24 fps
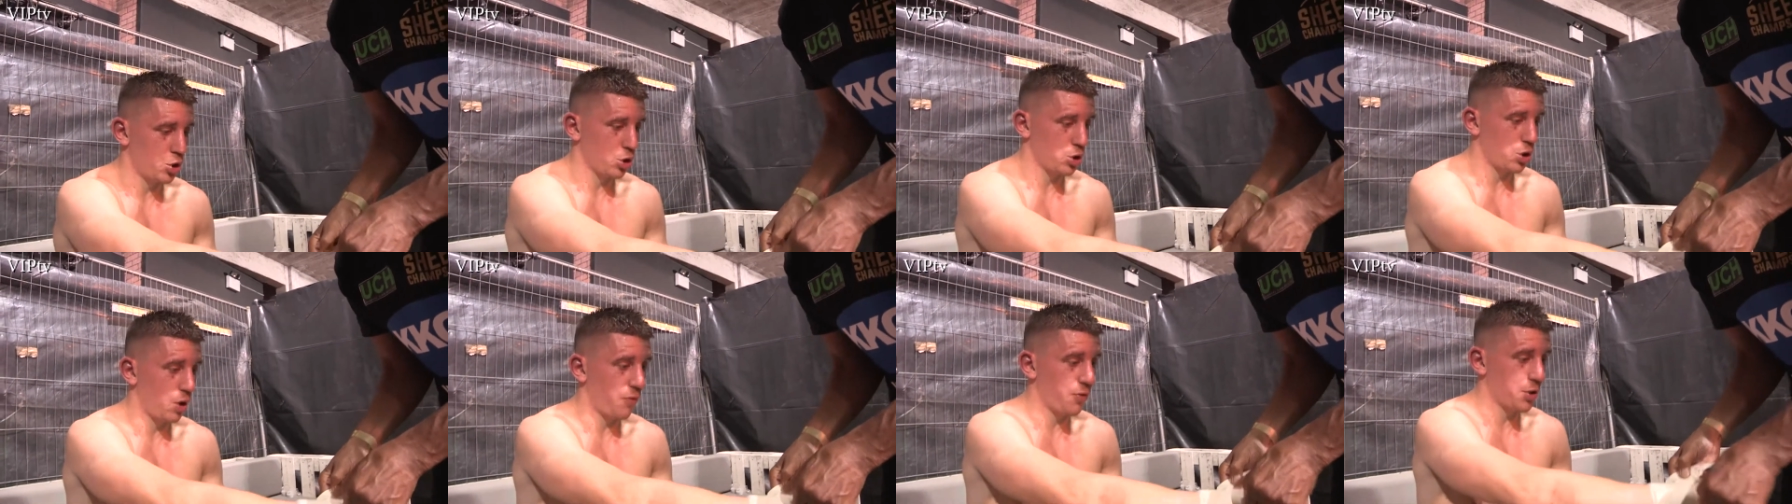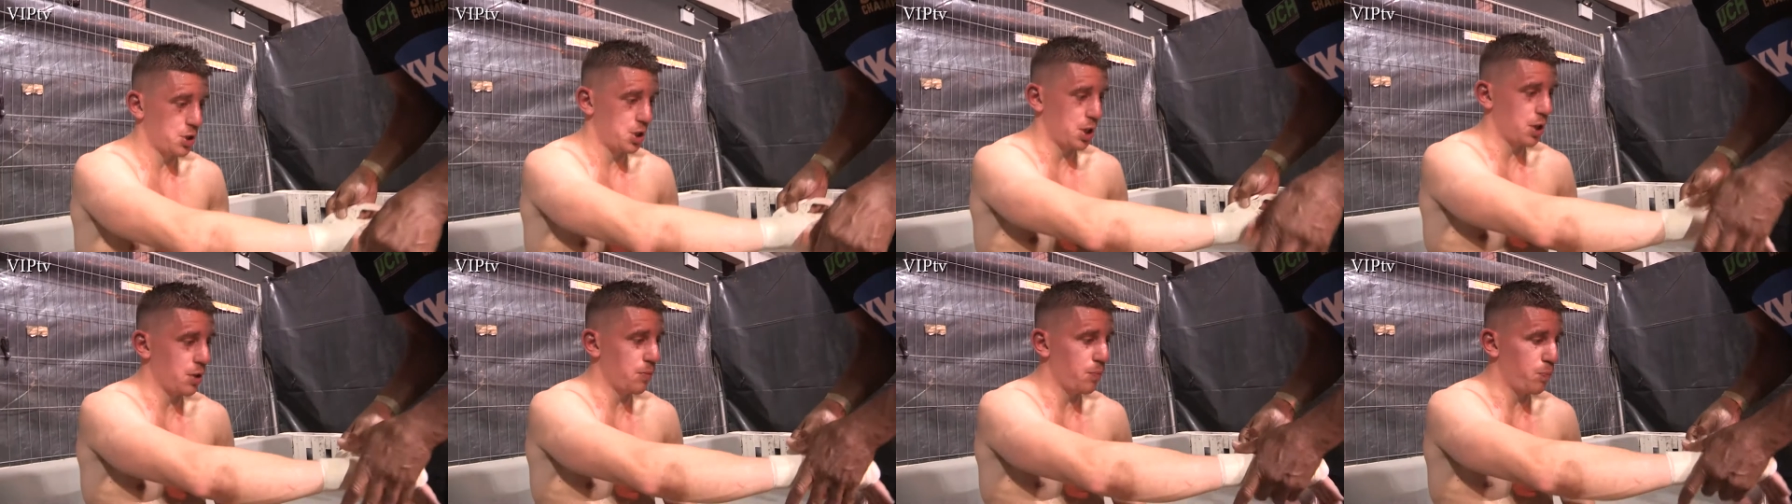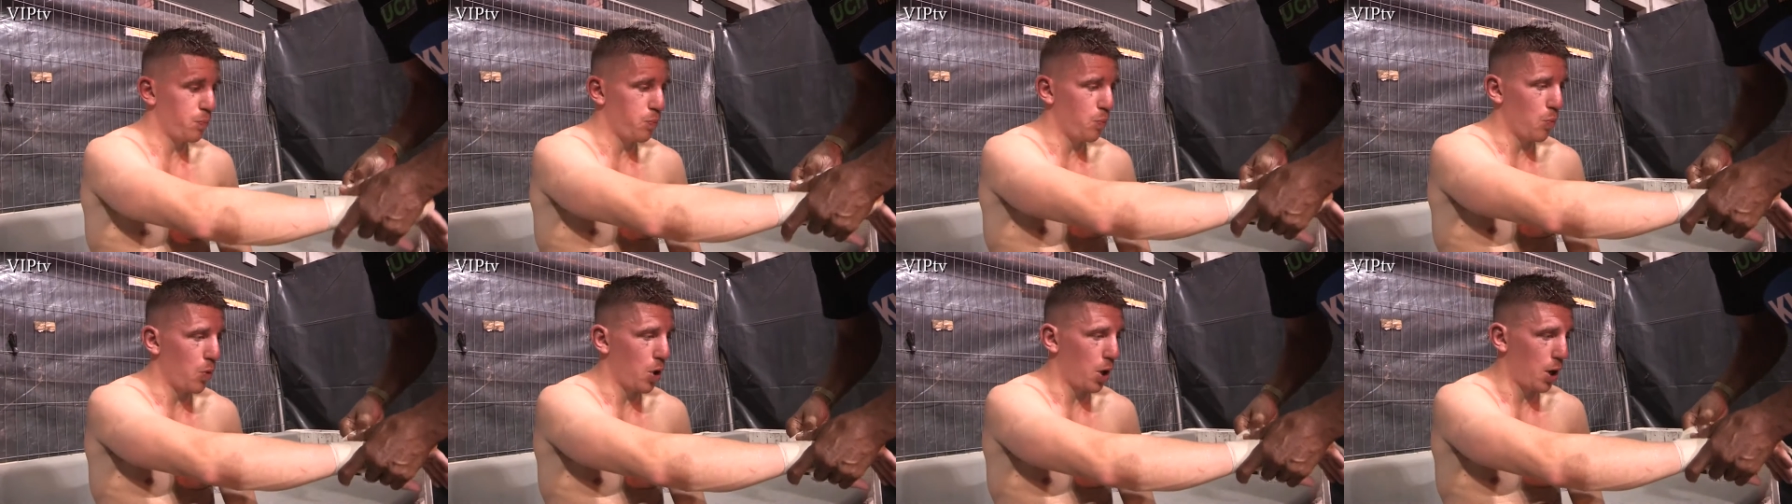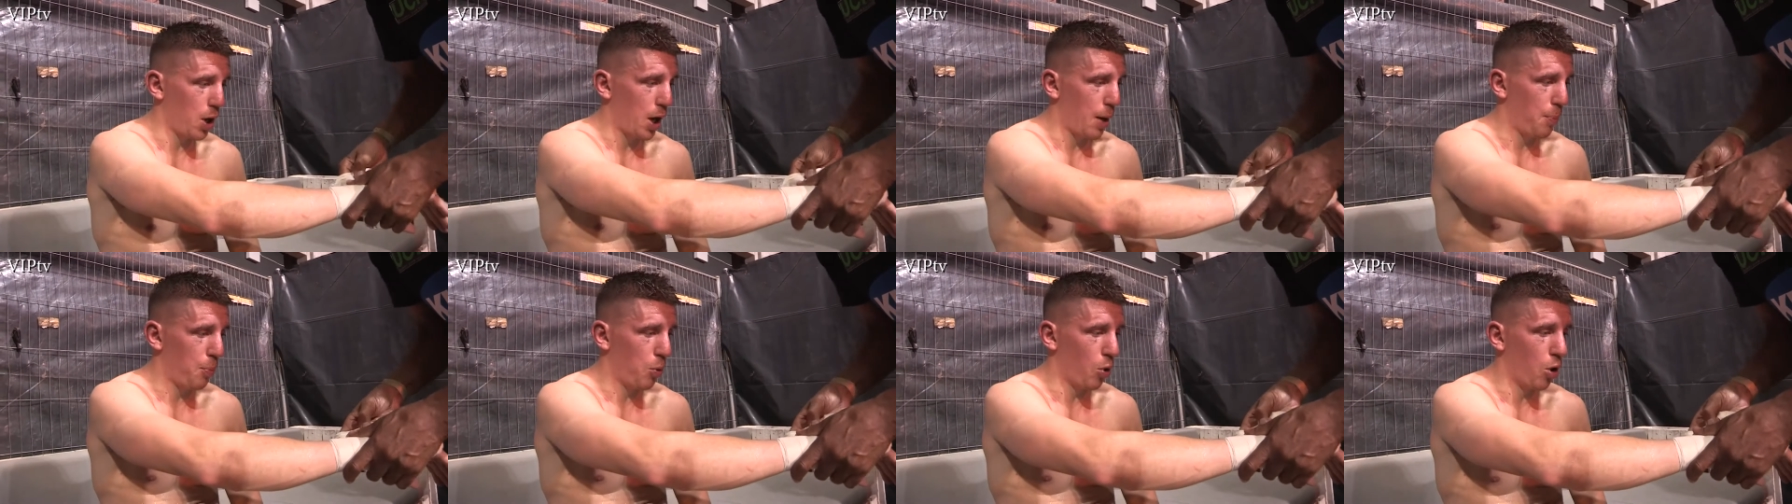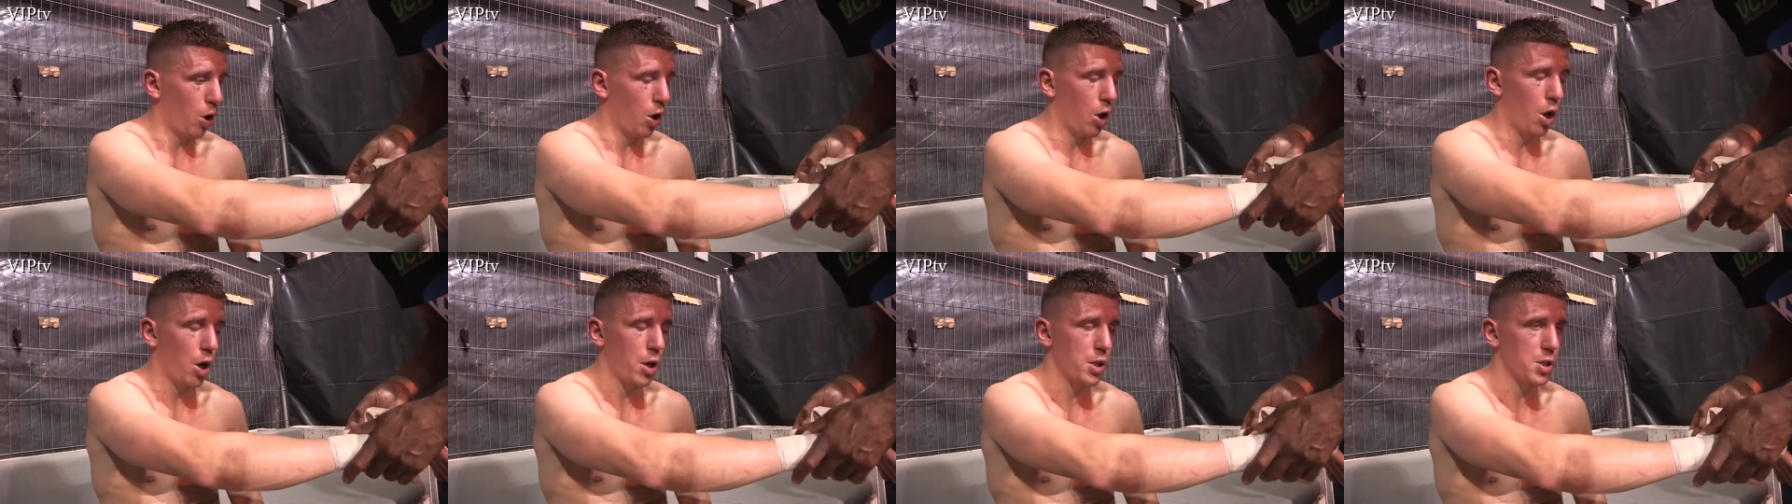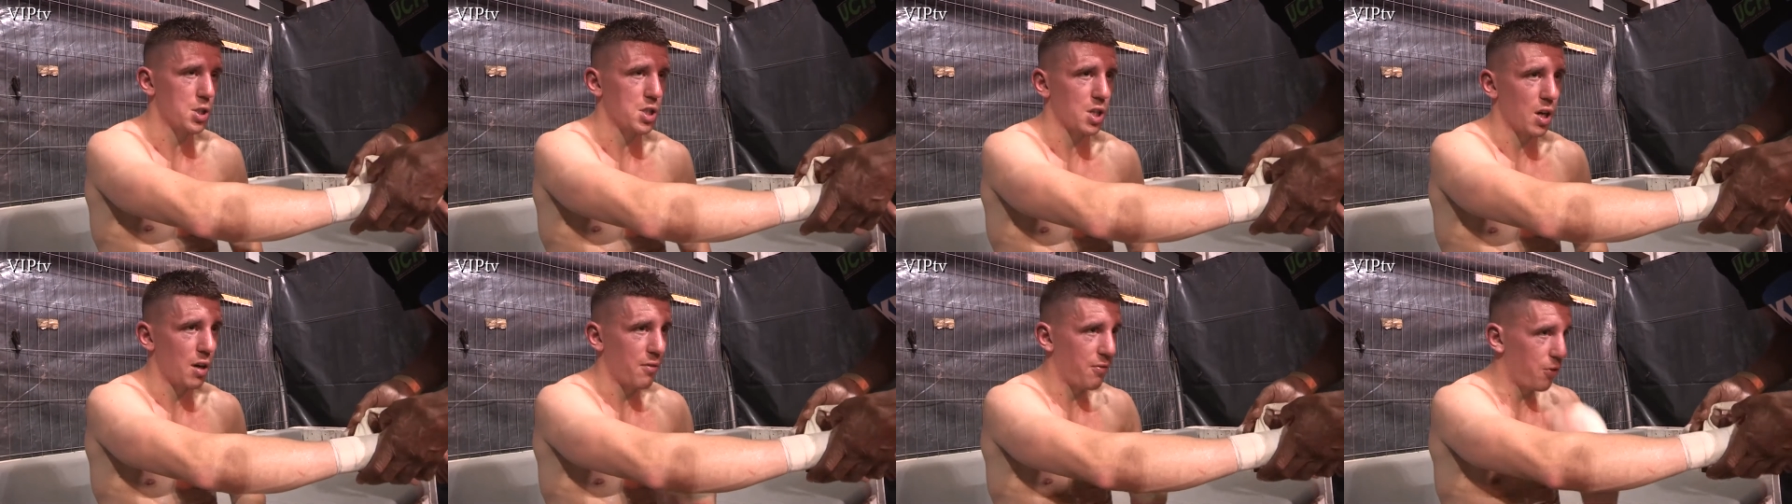just obviously I put a lot into that